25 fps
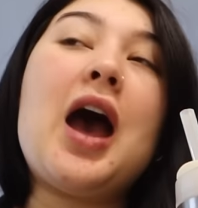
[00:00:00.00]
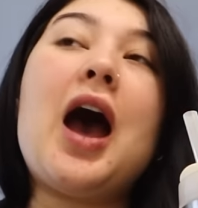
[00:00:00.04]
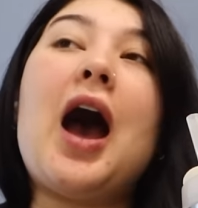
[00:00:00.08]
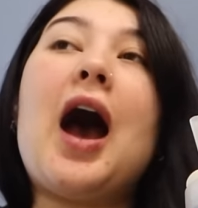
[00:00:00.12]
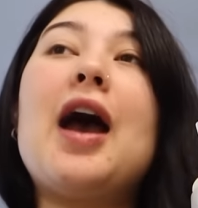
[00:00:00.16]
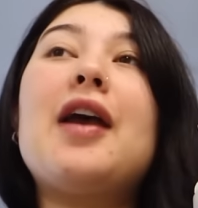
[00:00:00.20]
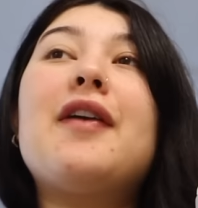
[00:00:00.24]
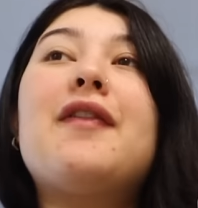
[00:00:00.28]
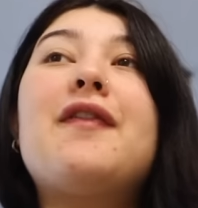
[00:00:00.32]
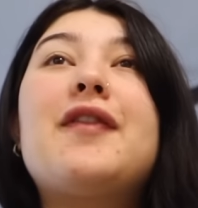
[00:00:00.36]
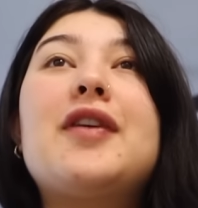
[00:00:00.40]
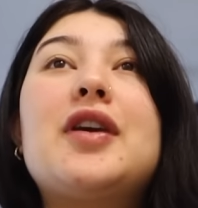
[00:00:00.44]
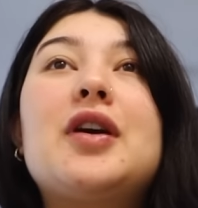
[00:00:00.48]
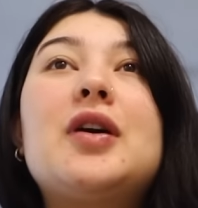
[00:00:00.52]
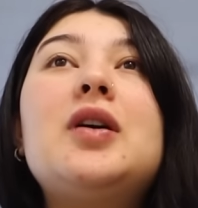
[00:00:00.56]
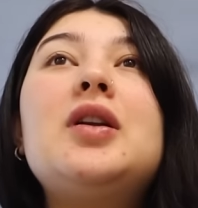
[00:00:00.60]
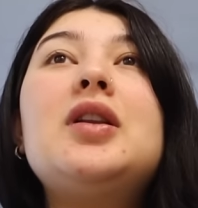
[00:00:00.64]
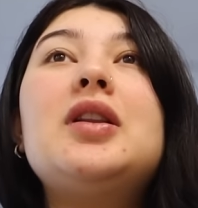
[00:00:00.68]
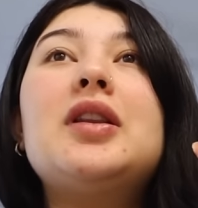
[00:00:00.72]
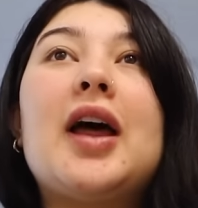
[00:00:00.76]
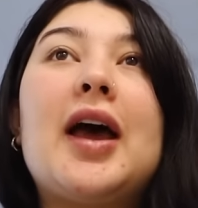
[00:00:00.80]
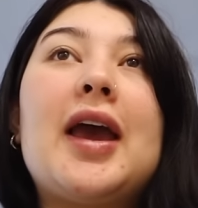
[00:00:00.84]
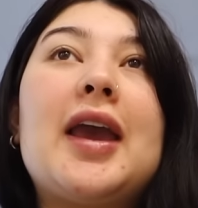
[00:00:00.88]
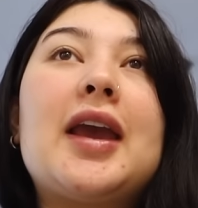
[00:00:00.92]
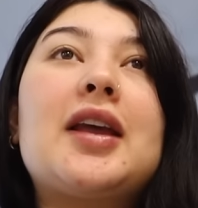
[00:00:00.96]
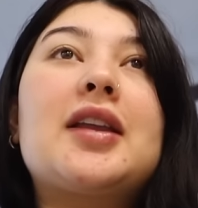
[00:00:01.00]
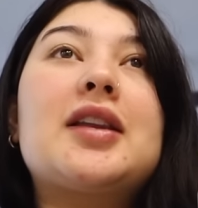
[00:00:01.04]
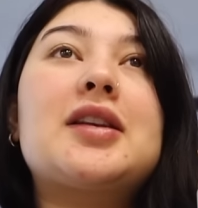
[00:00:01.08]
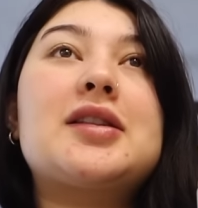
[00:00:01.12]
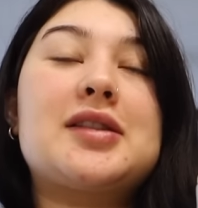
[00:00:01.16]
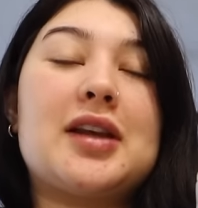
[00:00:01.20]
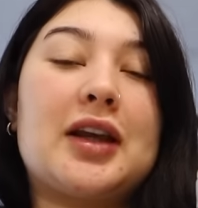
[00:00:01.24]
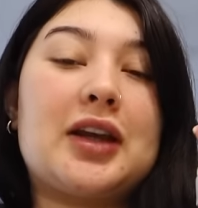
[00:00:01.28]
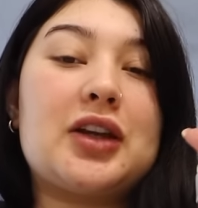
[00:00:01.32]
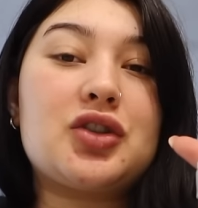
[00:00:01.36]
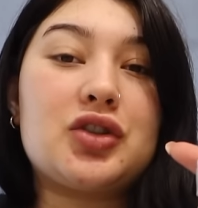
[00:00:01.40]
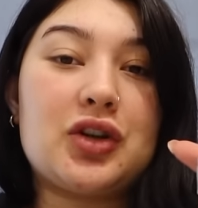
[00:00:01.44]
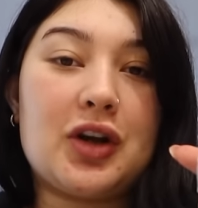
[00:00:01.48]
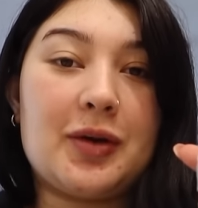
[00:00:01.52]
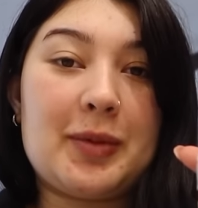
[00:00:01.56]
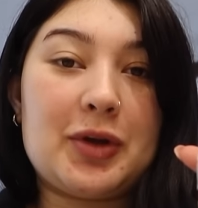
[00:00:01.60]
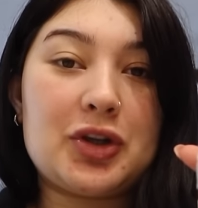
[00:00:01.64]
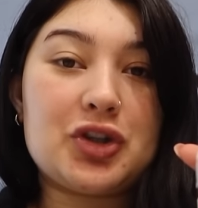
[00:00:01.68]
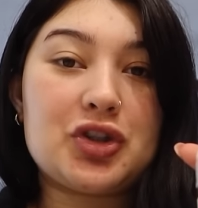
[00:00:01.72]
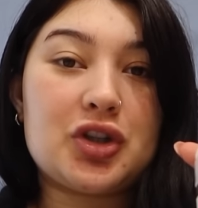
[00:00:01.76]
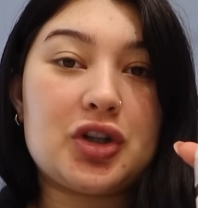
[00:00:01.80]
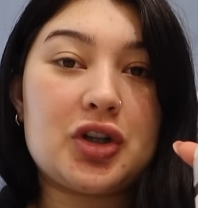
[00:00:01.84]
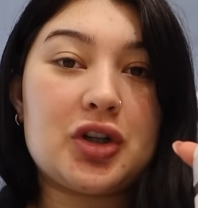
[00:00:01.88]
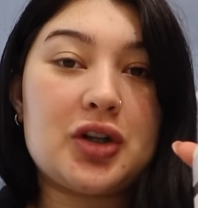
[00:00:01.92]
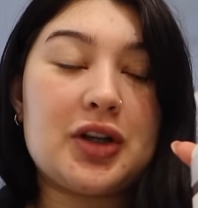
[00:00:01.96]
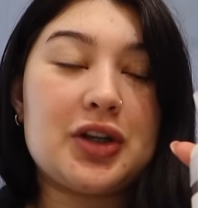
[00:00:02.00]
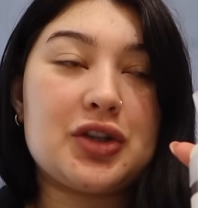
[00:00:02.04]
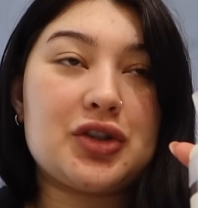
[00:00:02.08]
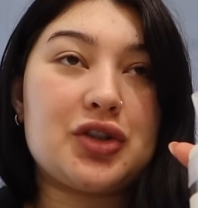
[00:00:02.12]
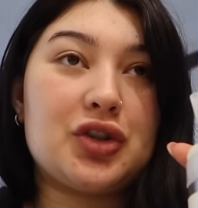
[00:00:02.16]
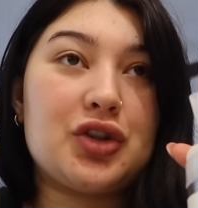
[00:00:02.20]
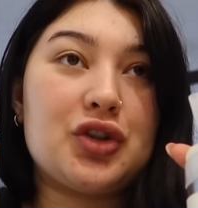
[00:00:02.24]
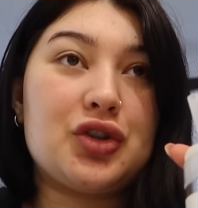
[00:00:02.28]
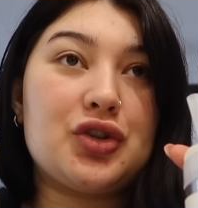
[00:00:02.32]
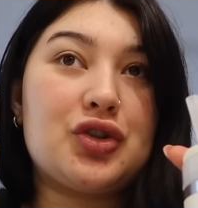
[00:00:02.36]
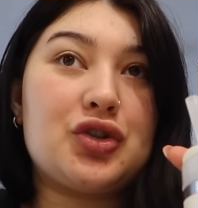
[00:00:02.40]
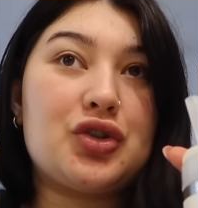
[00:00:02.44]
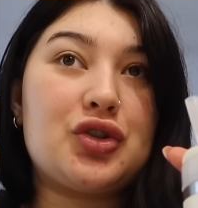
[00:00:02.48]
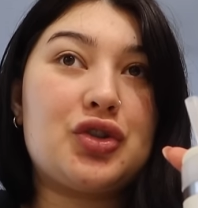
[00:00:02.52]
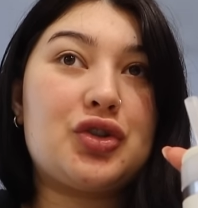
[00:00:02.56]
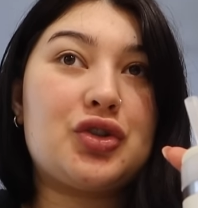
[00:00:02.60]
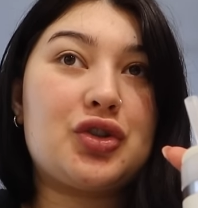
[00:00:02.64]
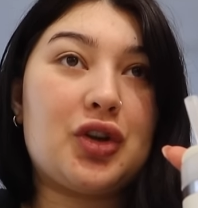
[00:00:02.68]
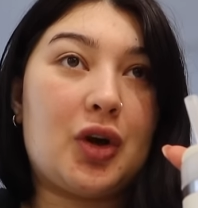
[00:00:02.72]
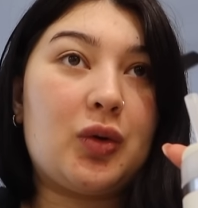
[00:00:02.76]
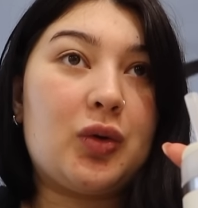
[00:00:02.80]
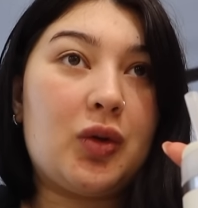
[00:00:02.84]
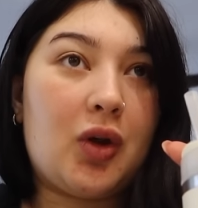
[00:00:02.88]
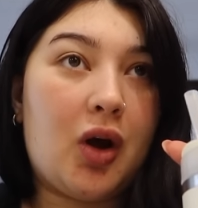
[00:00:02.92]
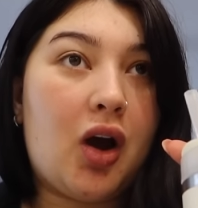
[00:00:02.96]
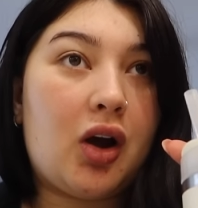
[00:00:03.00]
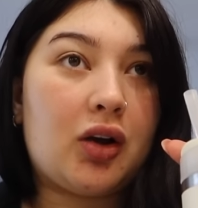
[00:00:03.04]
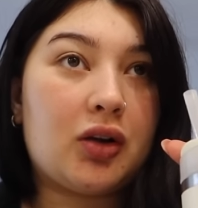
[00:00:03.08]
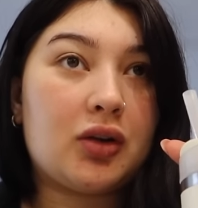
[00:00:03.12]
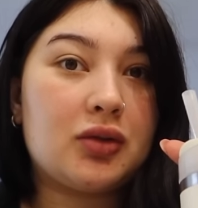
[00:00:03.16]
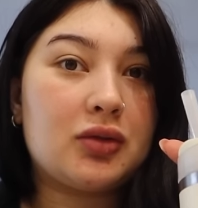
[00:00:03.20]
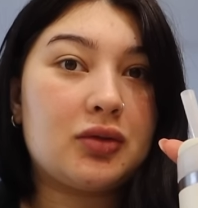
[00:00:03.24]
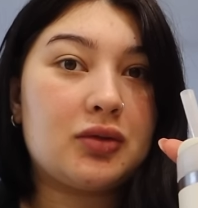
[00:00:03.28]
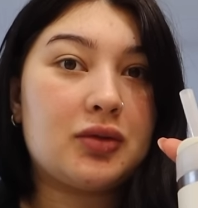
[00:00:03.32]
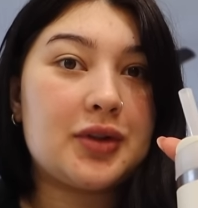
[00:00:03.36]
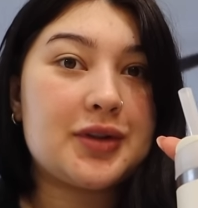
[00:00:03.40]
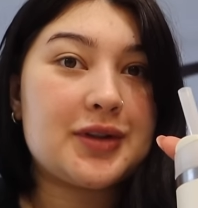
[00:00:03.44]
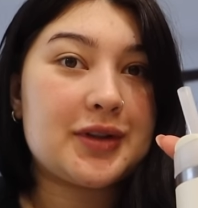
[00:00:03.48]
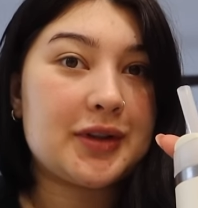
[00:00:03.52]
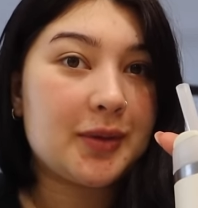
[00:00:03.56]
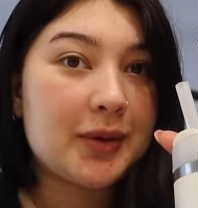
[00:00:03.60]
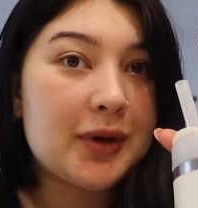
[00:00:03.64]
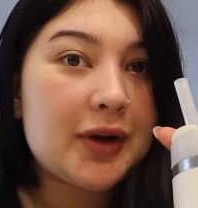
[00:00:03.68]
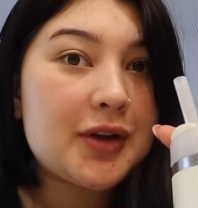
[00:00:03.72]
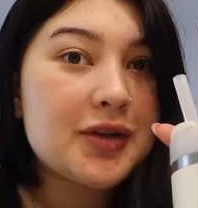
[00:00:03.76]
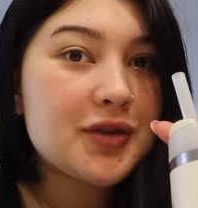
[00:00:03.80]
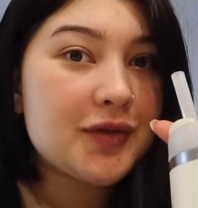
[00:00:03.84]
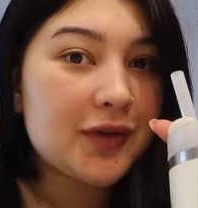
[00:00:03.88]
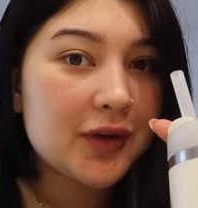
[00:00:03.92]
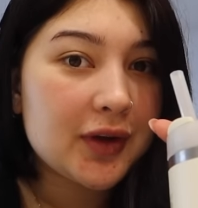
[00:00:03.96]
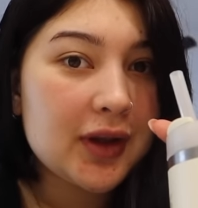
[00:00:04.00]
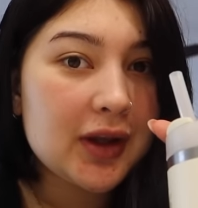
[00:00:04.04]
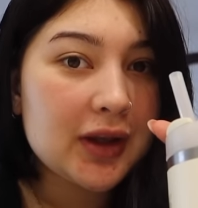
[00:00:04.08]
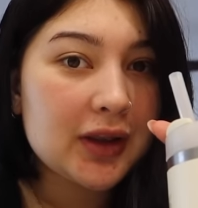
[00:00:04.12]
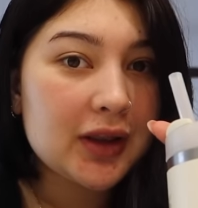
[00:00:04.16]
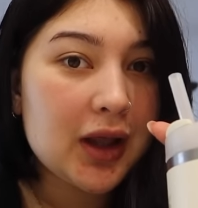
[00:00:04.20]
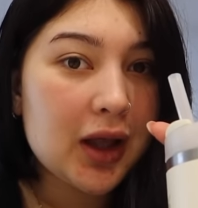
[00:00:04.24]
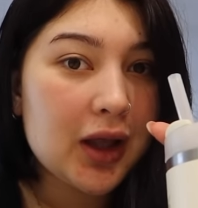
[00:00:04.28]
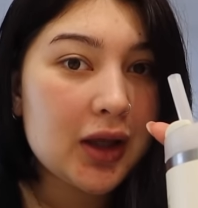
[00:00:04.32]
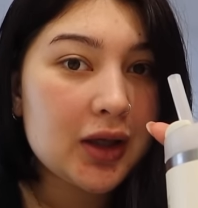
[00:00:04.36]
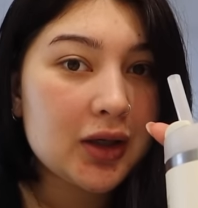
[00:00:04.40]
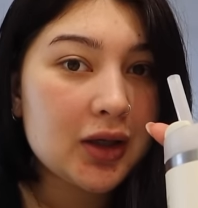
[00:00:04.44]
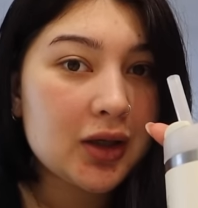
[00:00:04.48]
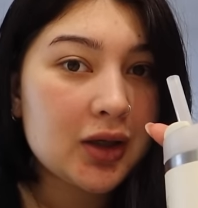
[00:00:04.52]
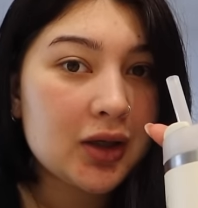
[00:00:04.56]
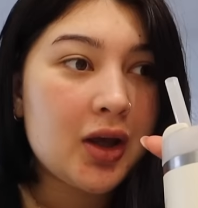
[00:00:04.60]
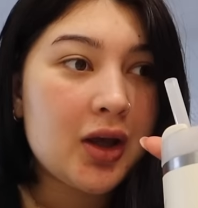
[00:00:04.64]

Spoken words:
I feel like the second trimester is so long. Does anyone else feel like that?